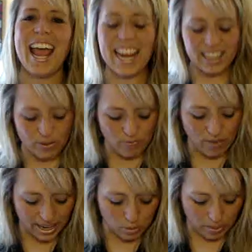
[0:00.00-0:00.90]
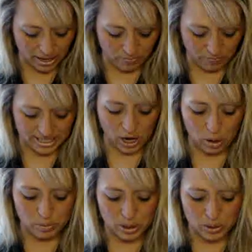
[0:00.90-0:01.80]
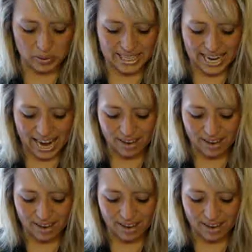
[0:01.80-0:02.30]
And the final benefit to homeschooling that I